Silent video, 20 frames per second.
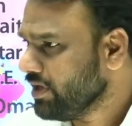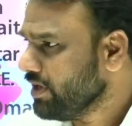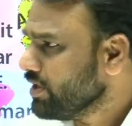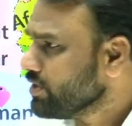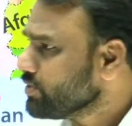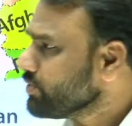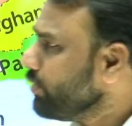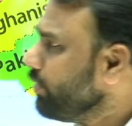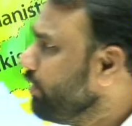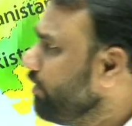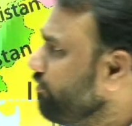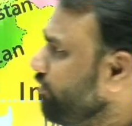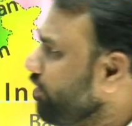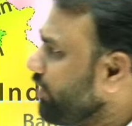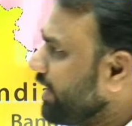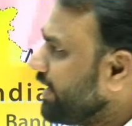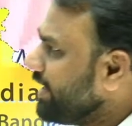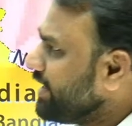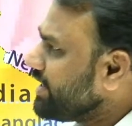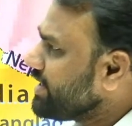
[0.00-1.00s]
So for
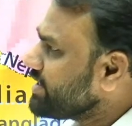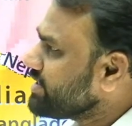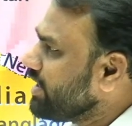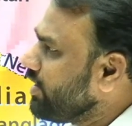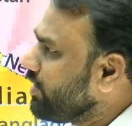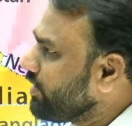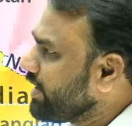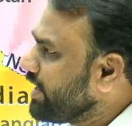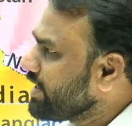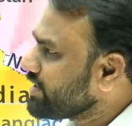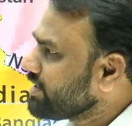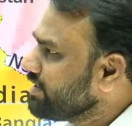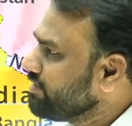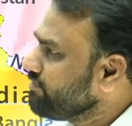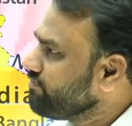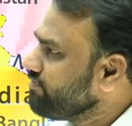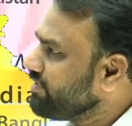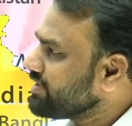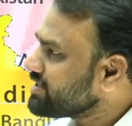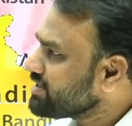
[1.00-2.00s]
any regional organization,
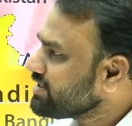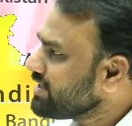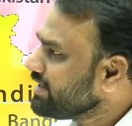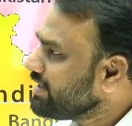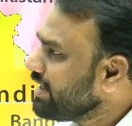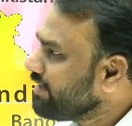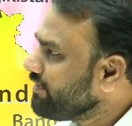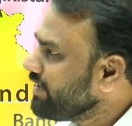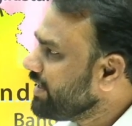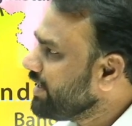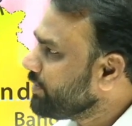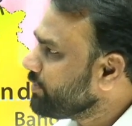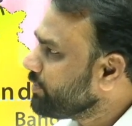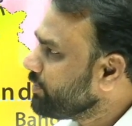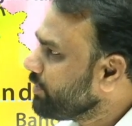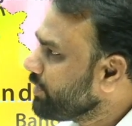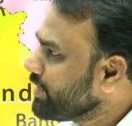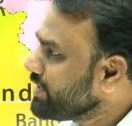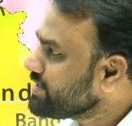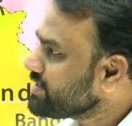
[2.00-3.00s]
first thing that we need to
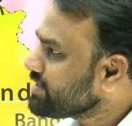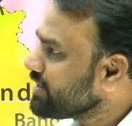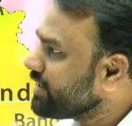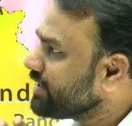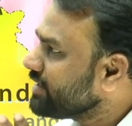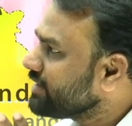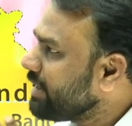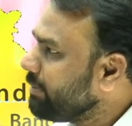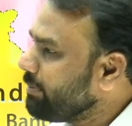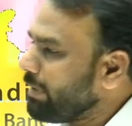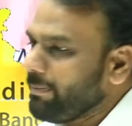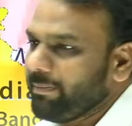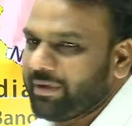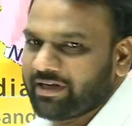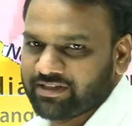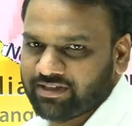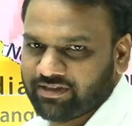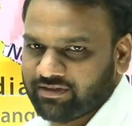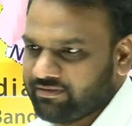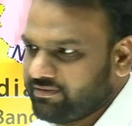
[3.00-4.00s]
know is the
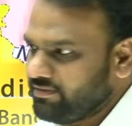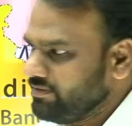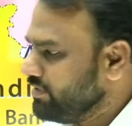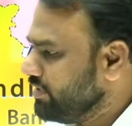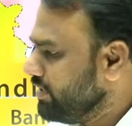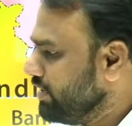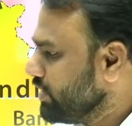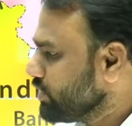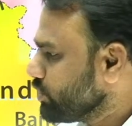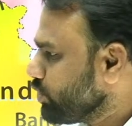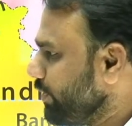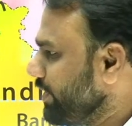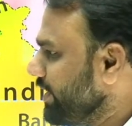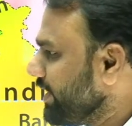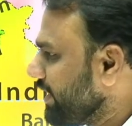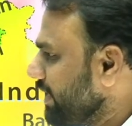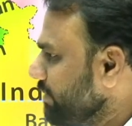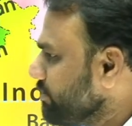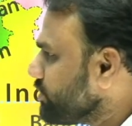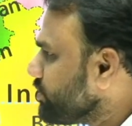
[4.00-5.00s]
members. So when
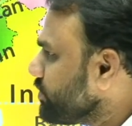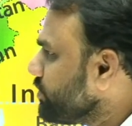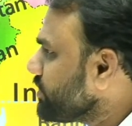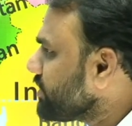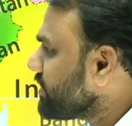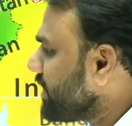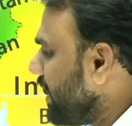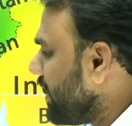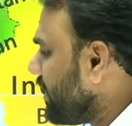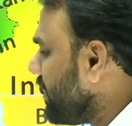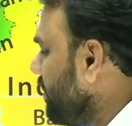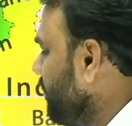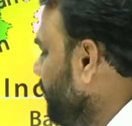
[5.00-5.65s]
it comes to SAARC,